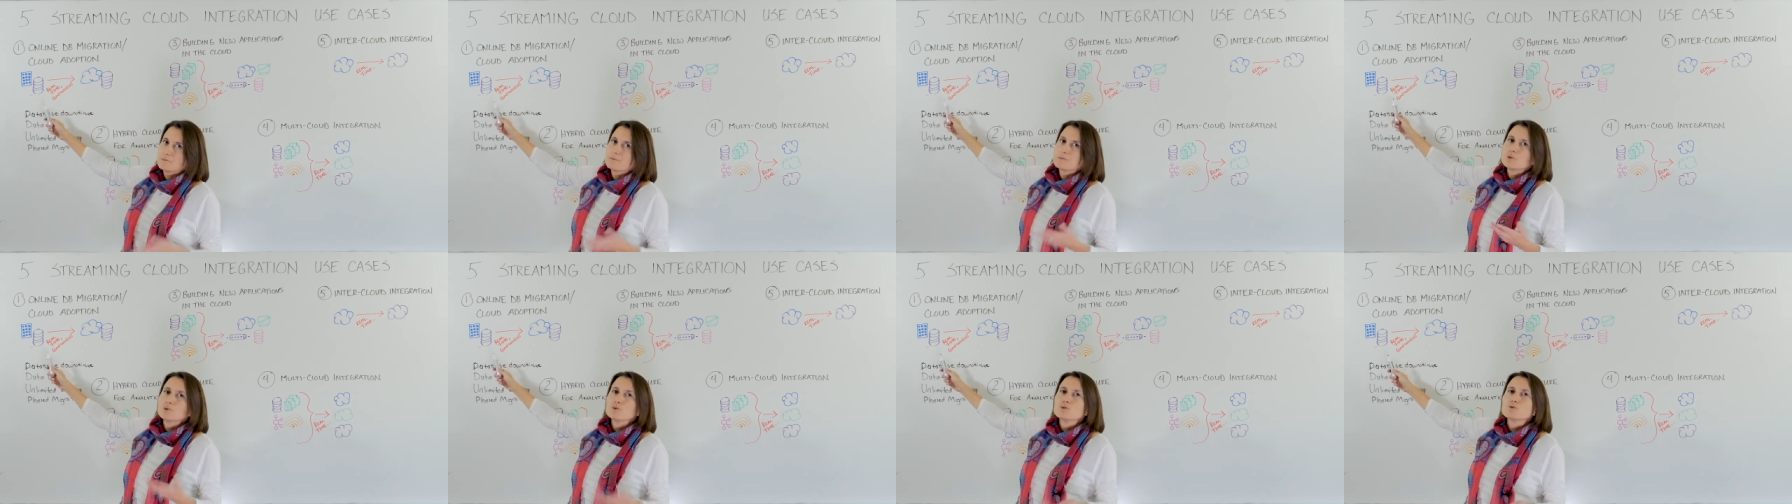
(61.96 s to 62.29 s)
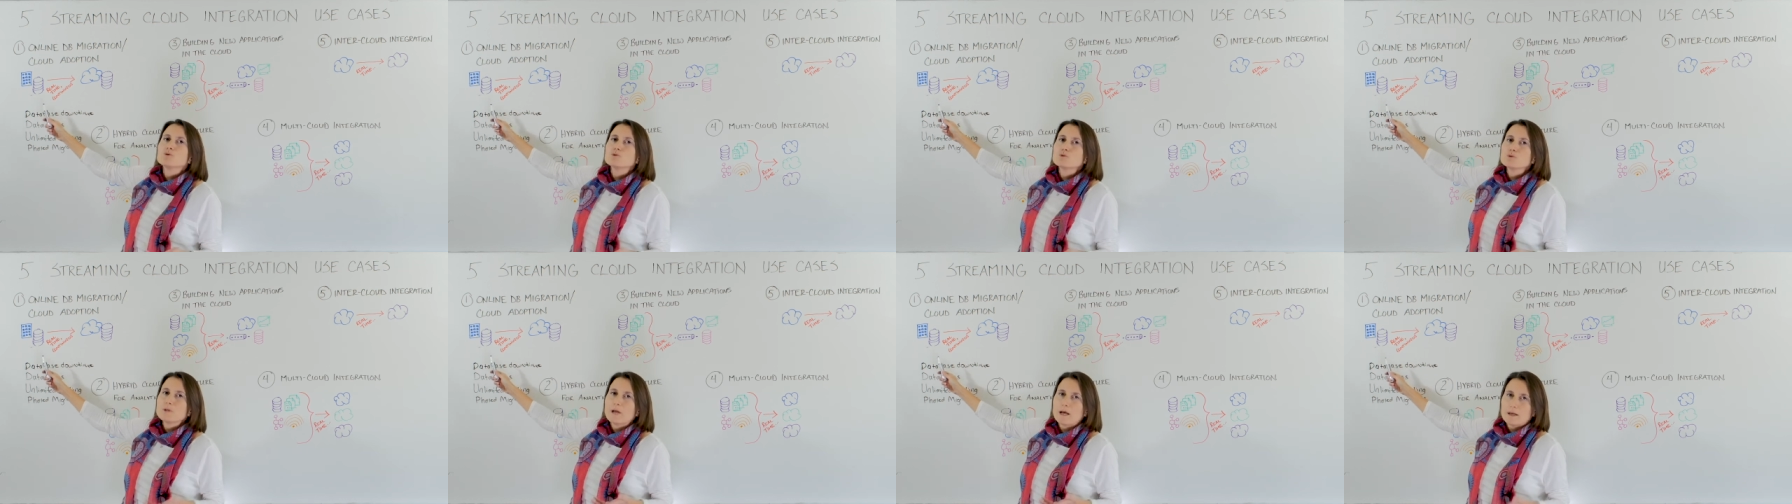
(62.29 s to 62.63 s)
you
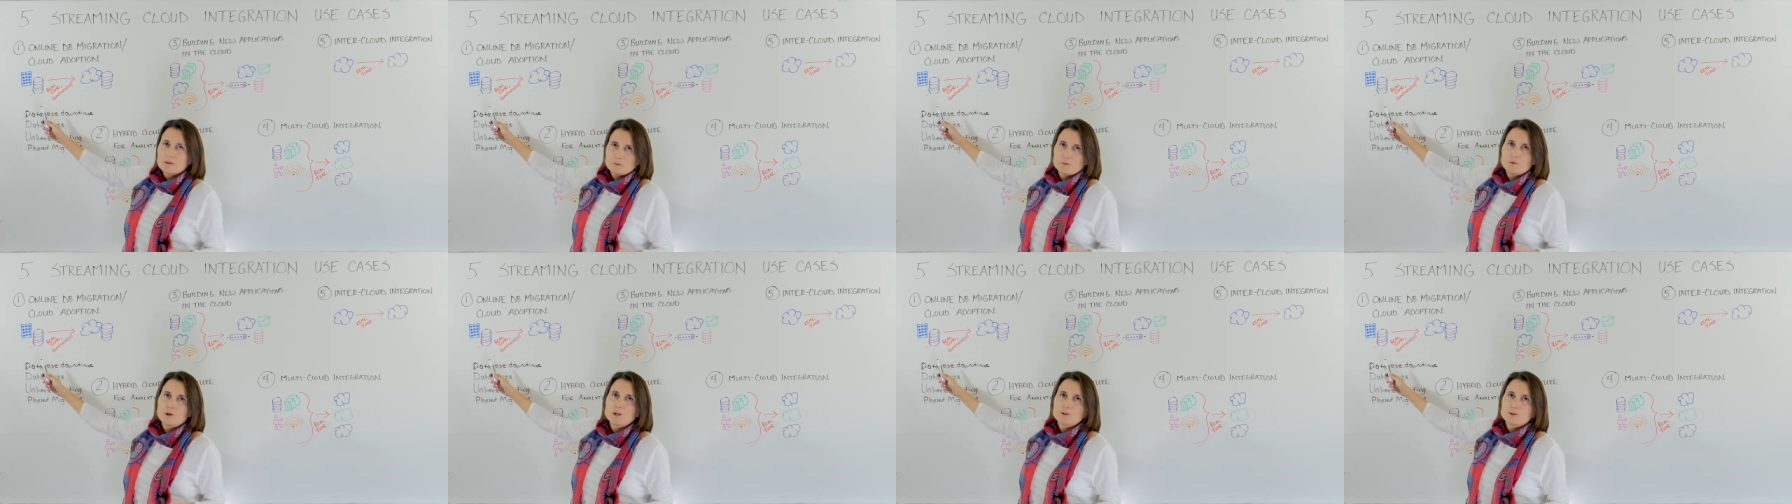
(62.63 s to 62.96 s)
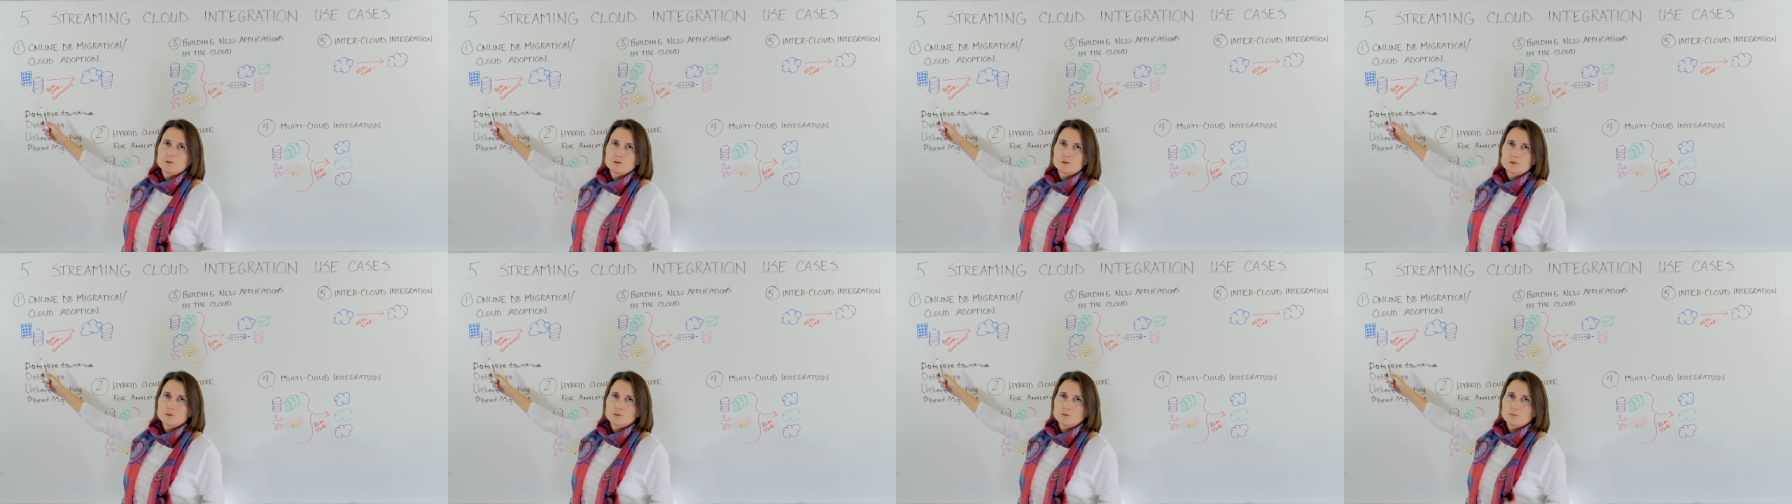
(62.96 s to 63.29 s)
do not want
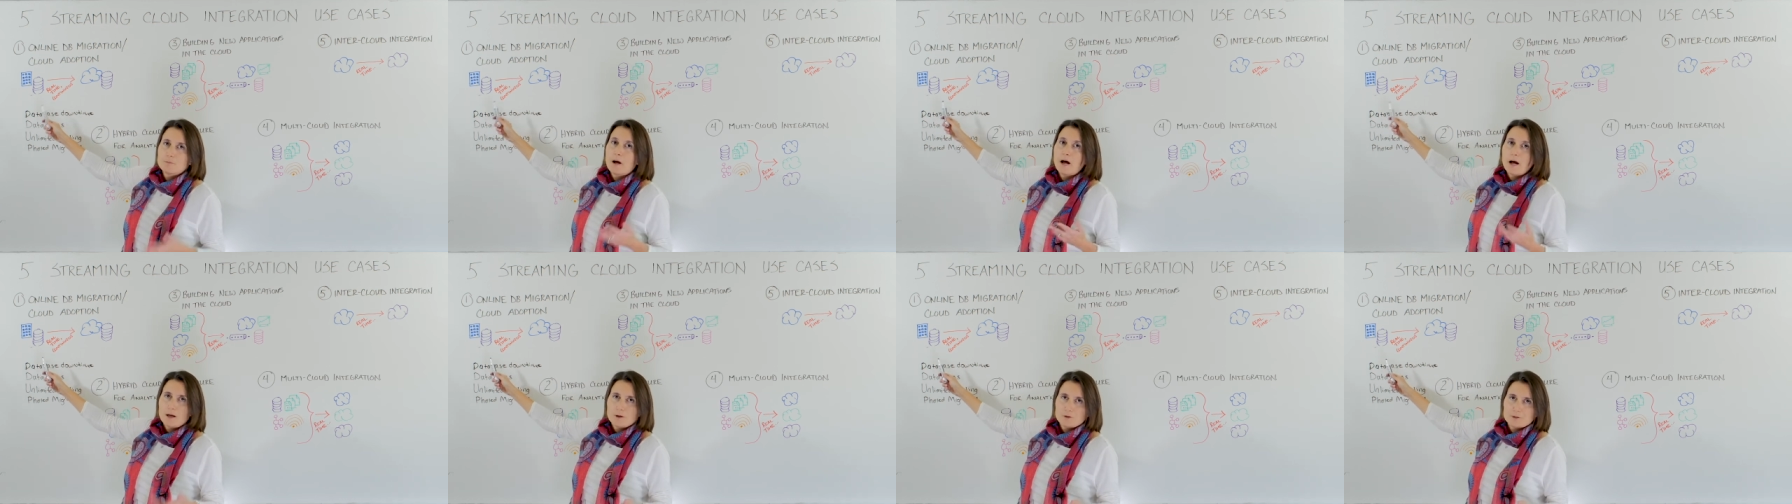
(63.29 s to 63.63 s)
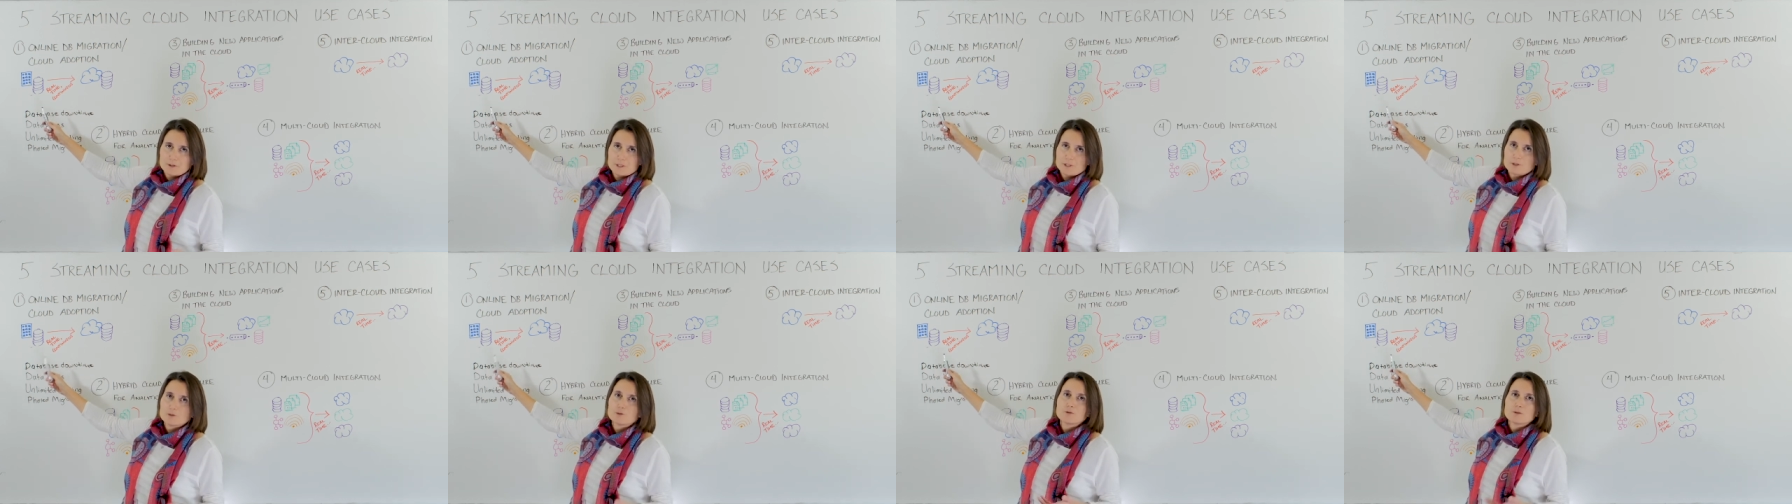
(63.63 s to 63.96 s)
to pause
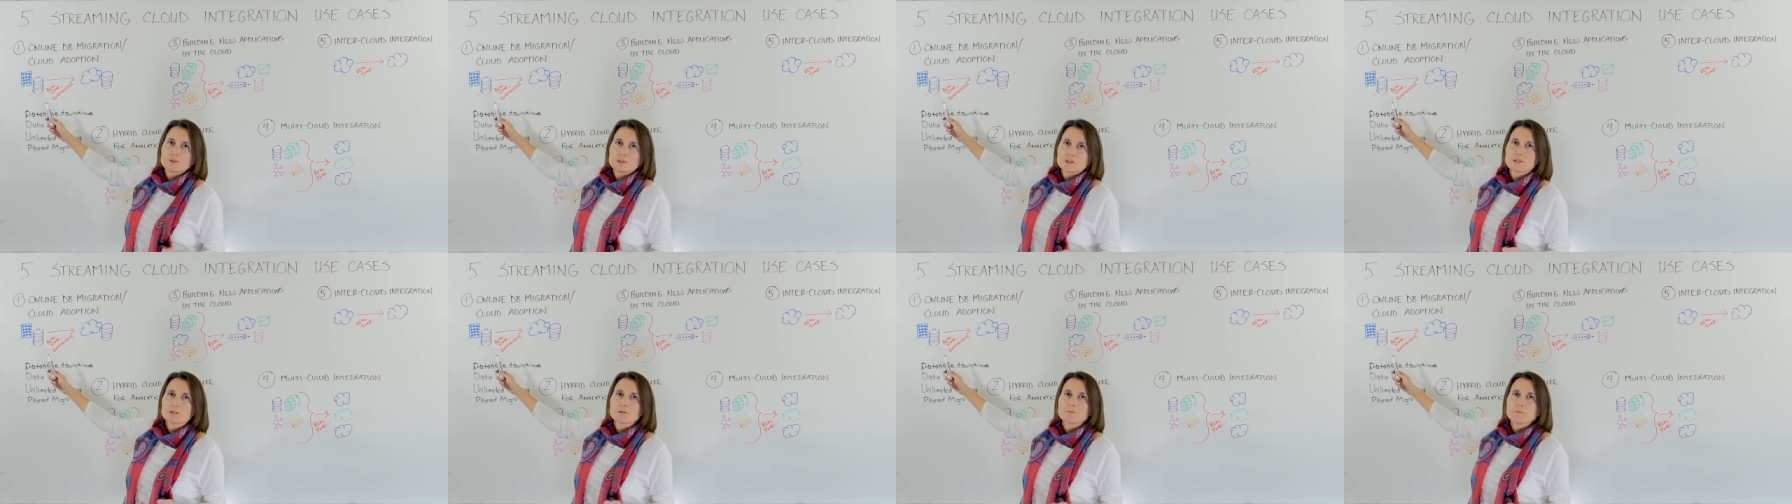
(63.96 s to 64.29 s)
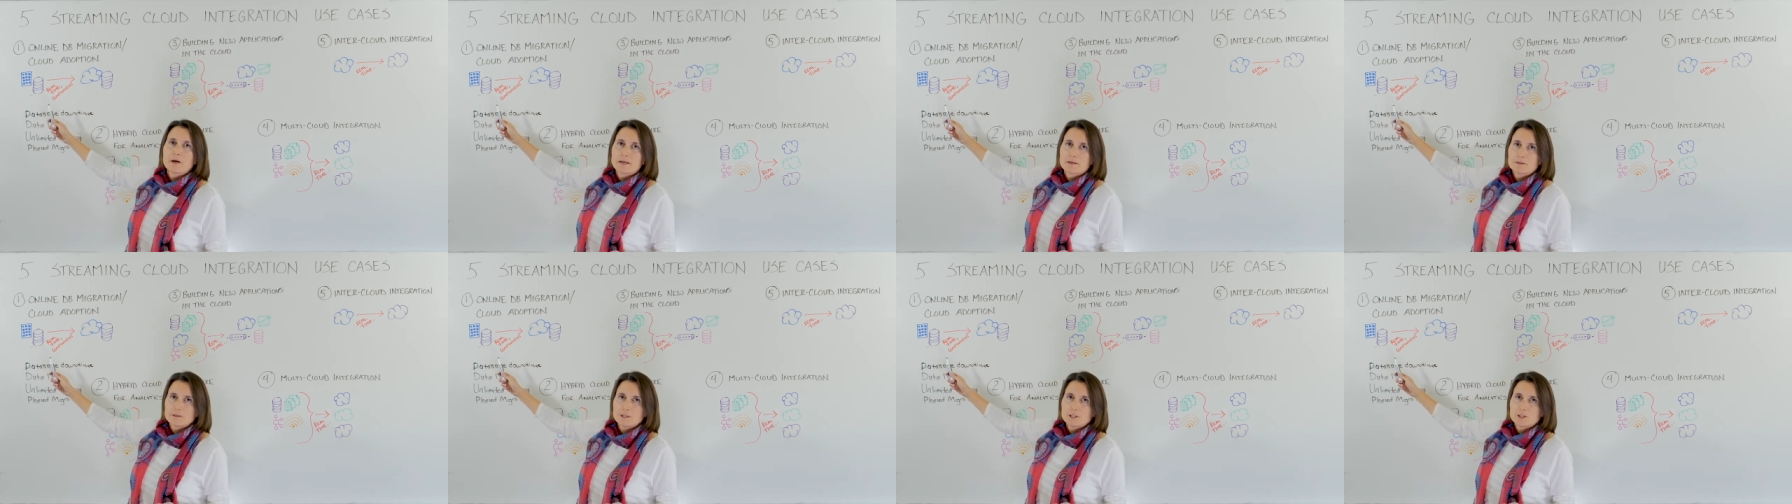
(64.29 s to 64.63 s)
it during this
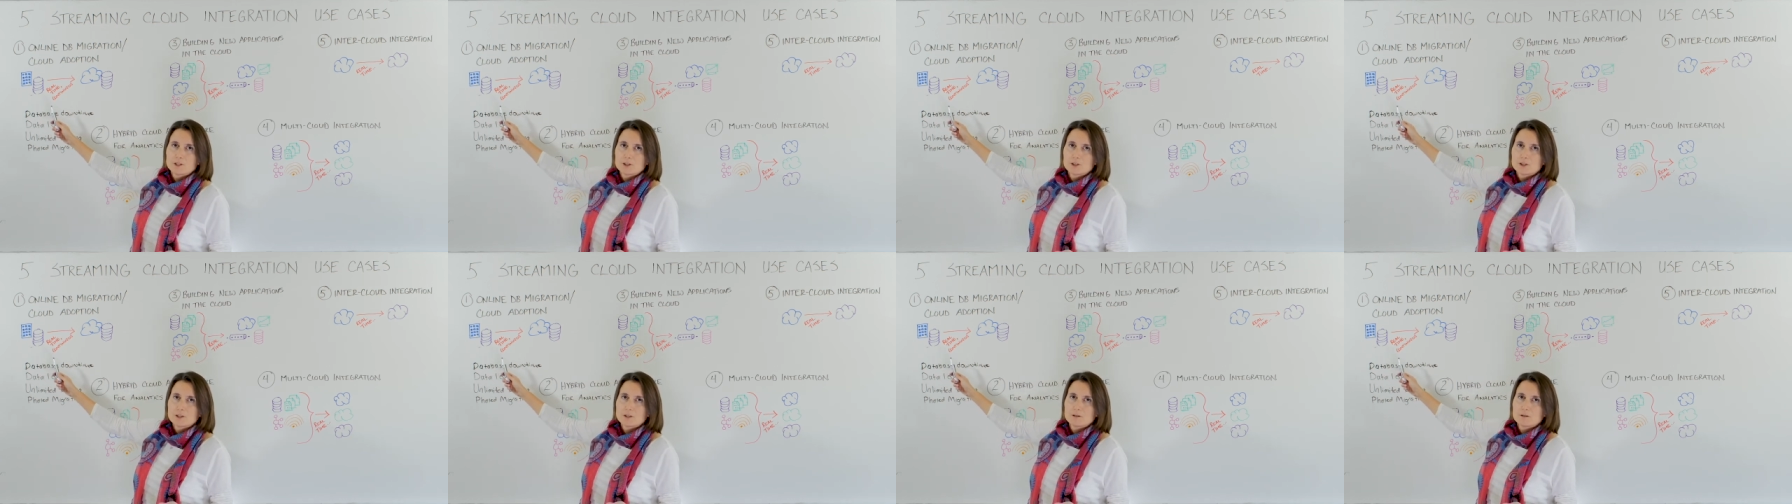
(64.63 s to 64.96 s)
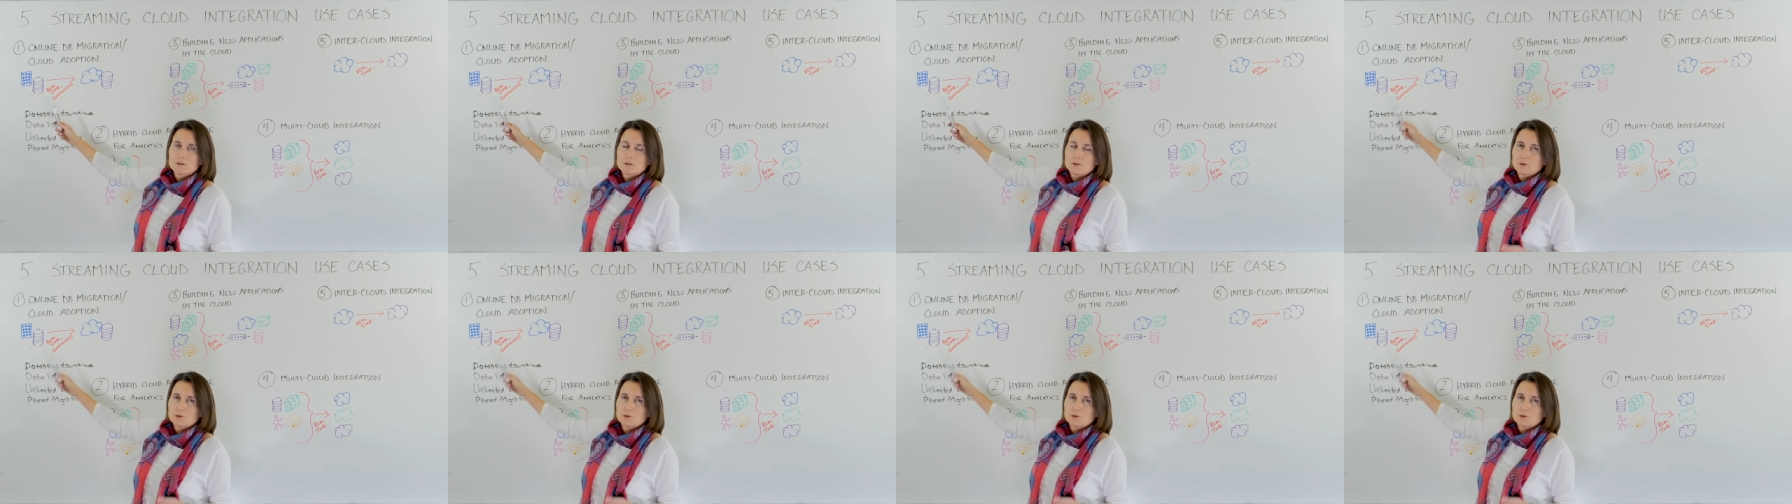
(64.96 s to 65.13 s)
migration.